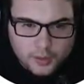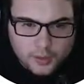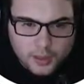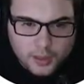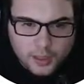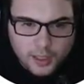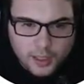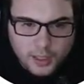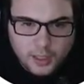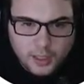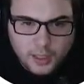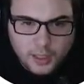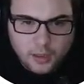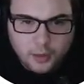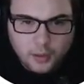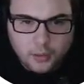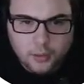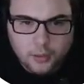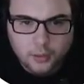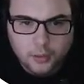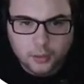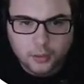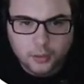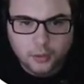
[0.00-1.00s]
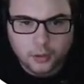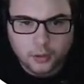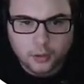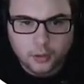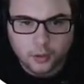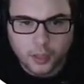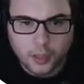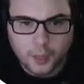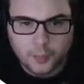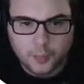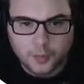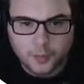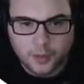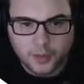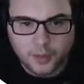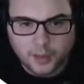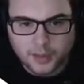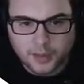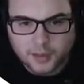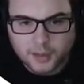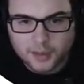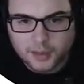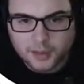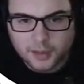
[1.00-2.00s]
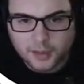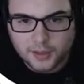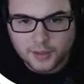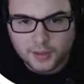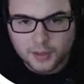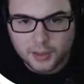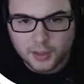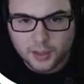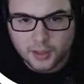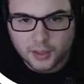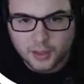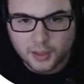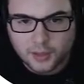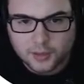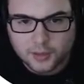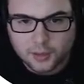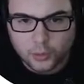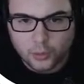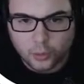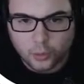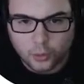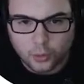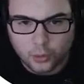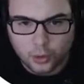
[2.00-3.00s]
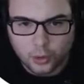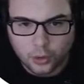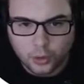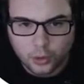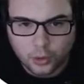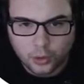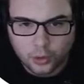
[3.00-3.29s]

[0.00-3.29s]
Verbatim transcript: key grab these things out of this door.